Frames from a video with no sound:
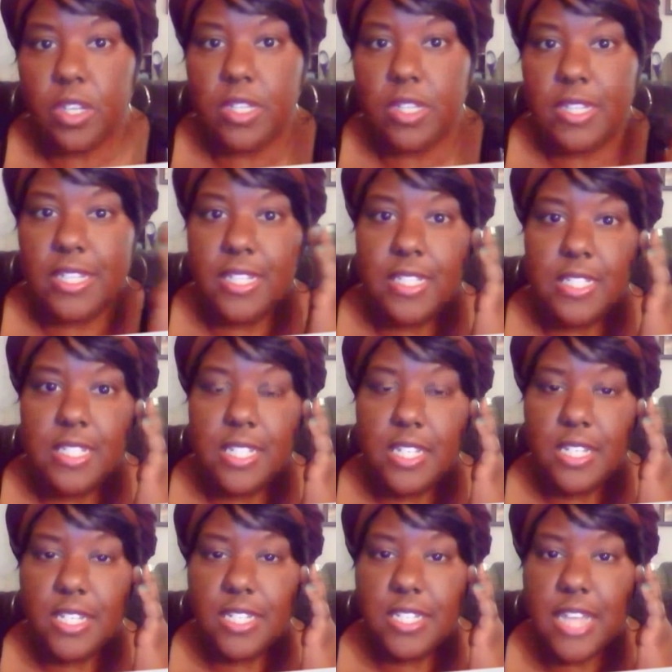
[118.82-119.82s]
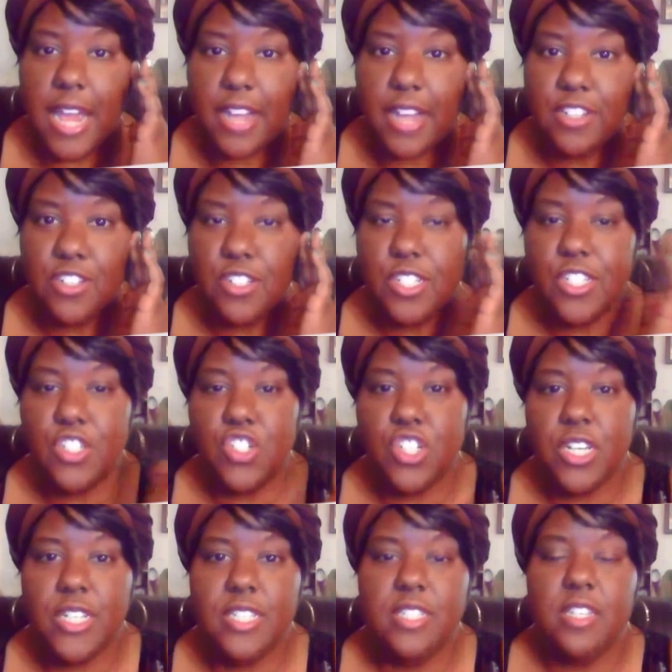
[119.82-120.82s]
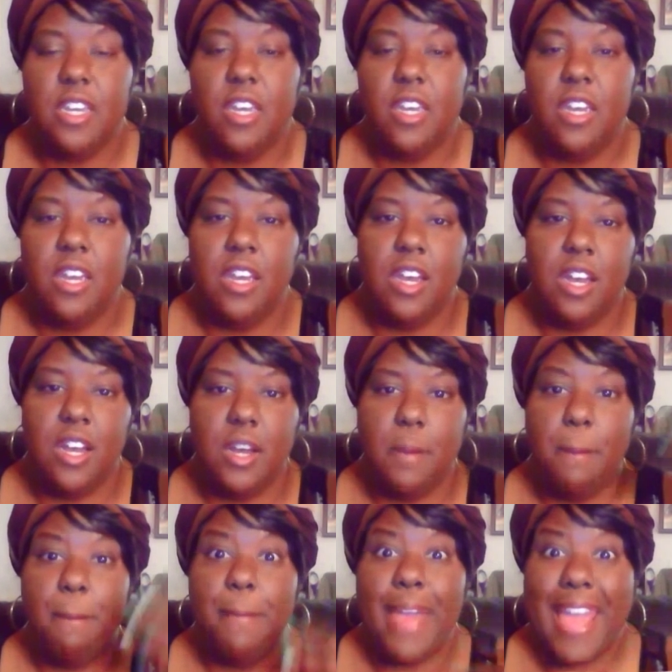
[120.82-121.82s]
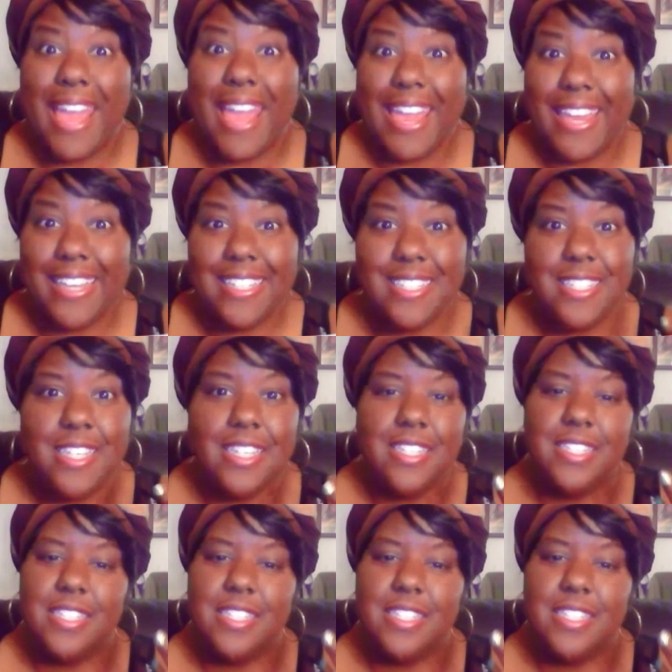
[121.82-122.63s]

this is actually just um, bangs. It's